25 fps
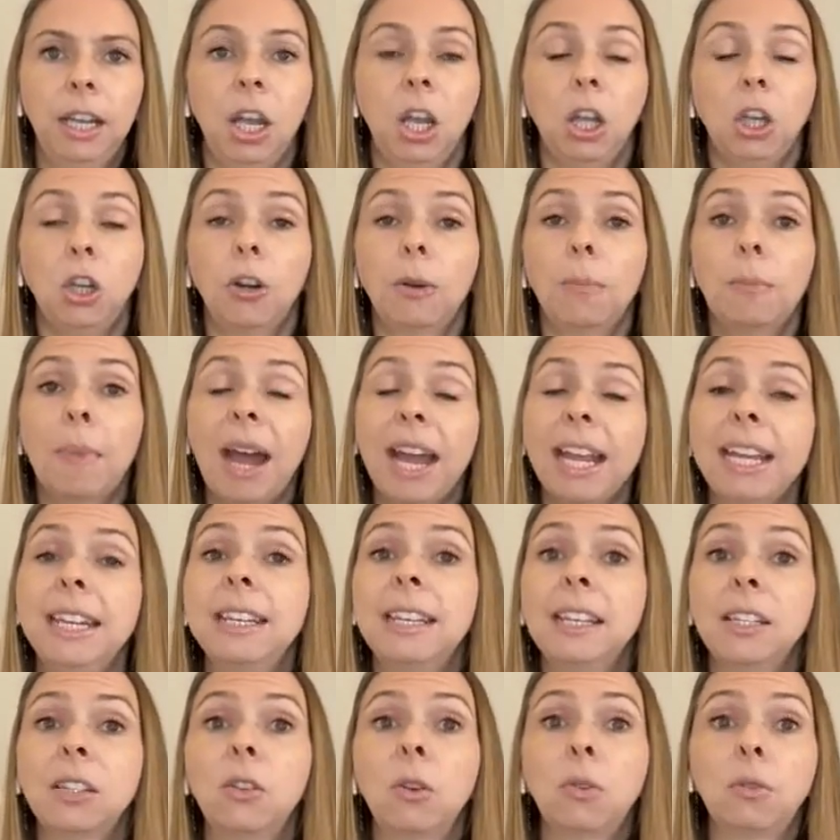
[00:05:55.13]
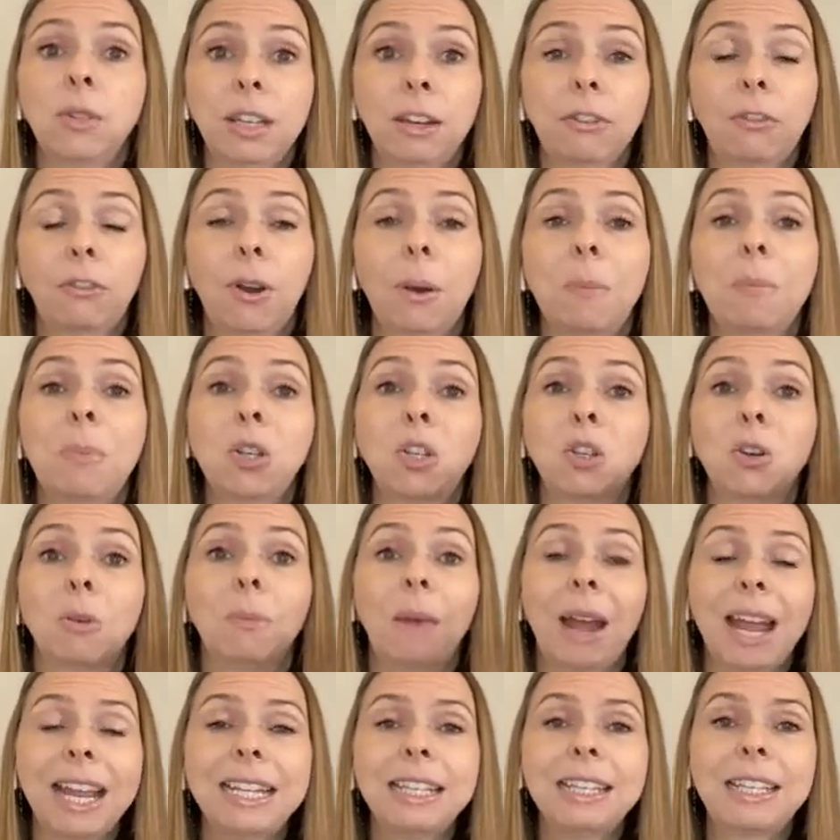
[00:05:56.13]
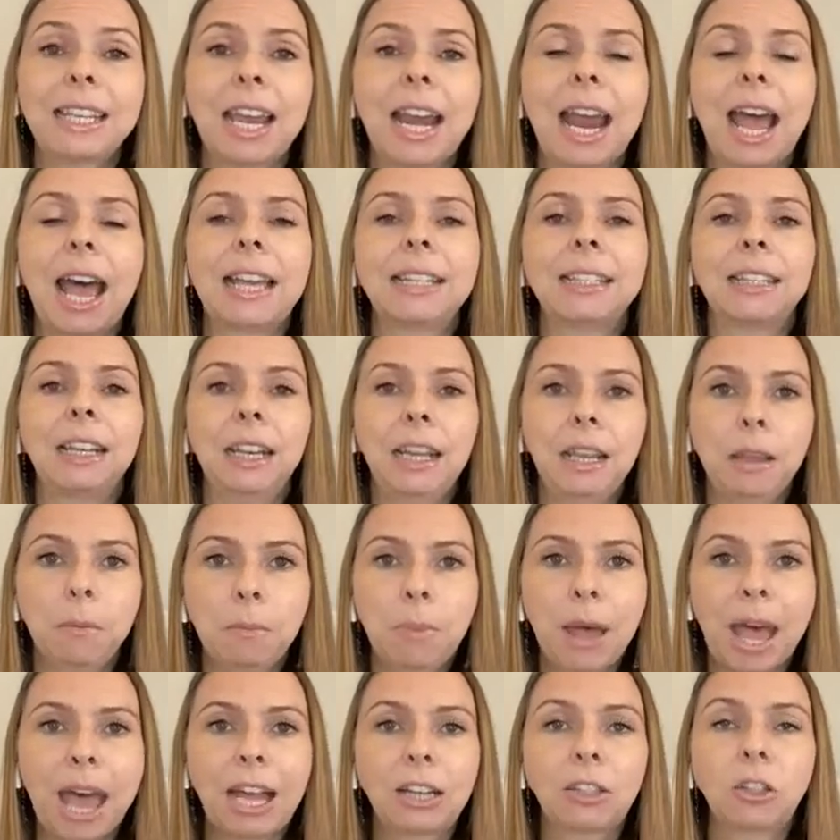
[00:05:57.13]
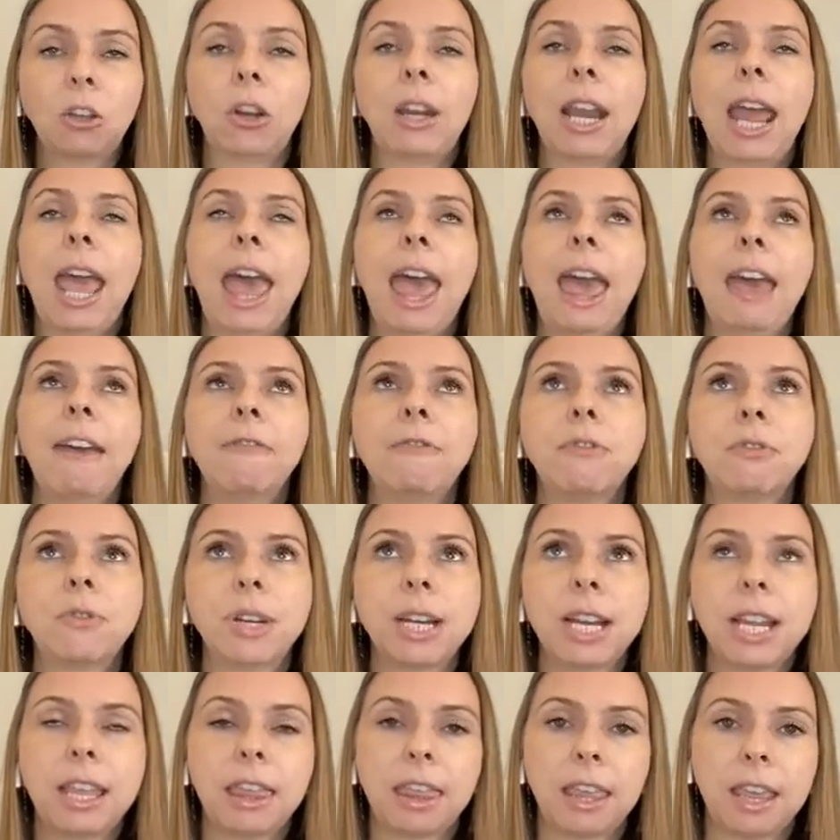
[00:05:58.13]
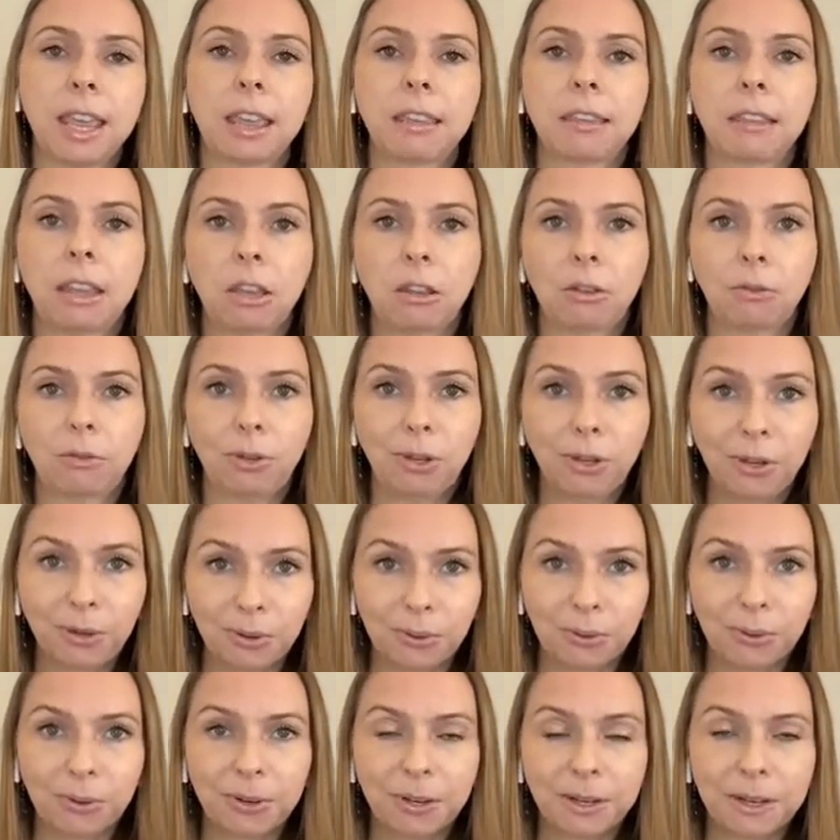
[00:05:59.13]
Your mind is no different, but your mindset has an impact on everything that you do.